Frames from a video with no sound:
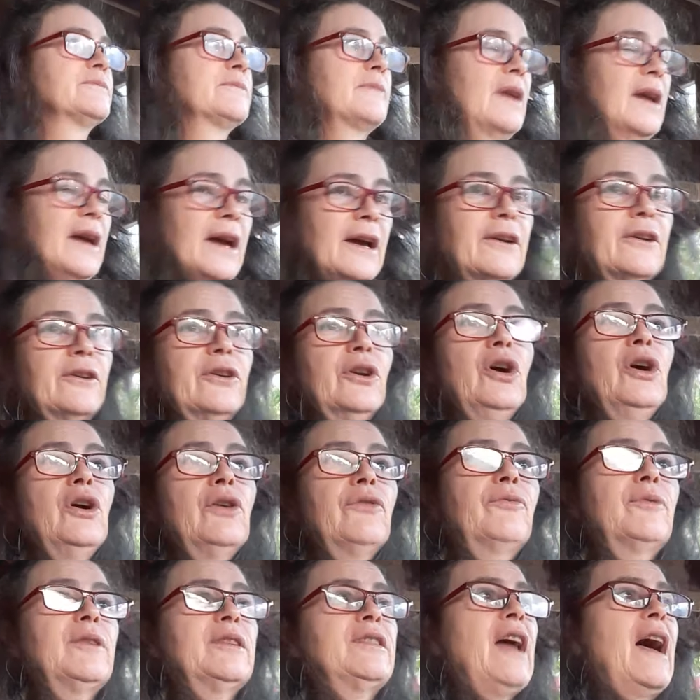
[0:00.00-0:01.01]
I don't know
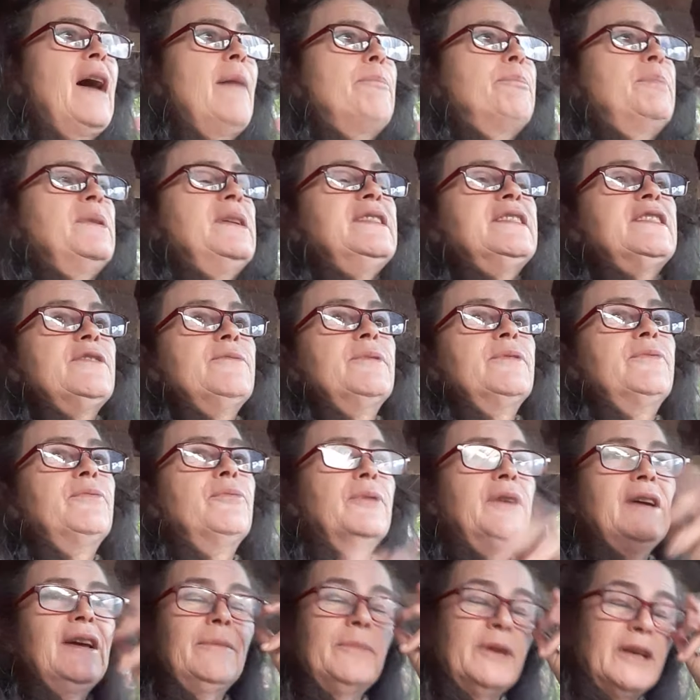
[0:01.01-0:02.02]
if we're that busy with
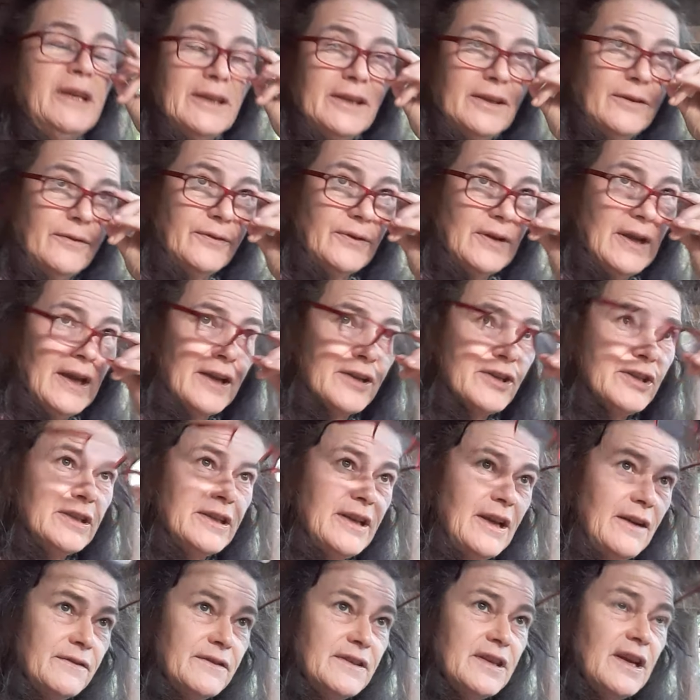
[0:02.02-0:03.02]
women, if you actually
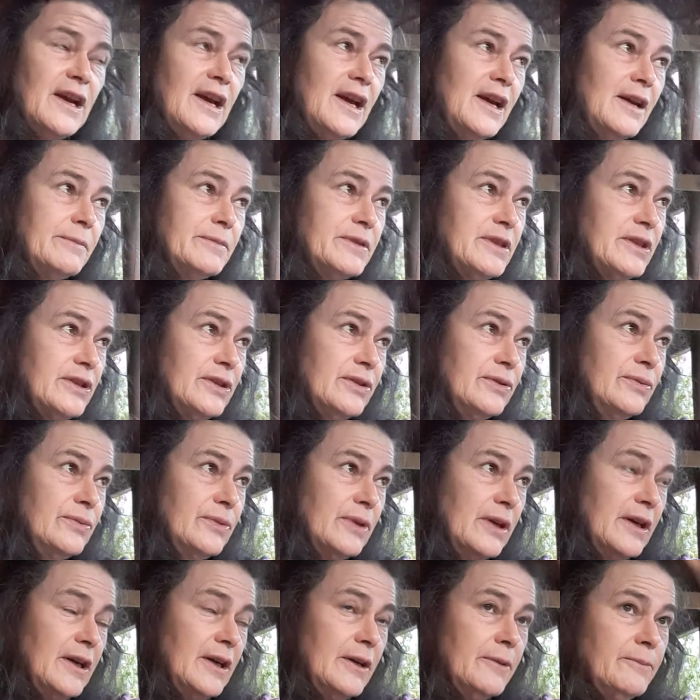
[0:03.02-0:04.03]
have time to
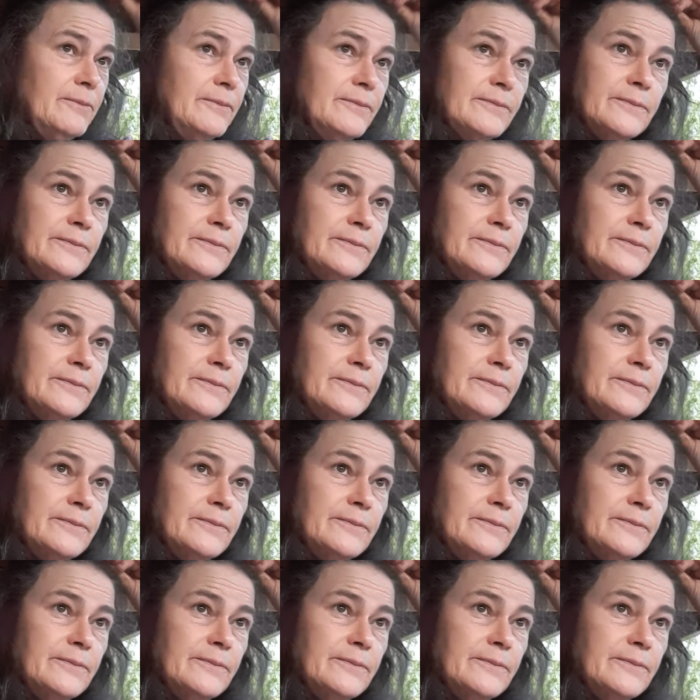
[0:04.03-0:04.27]
uh,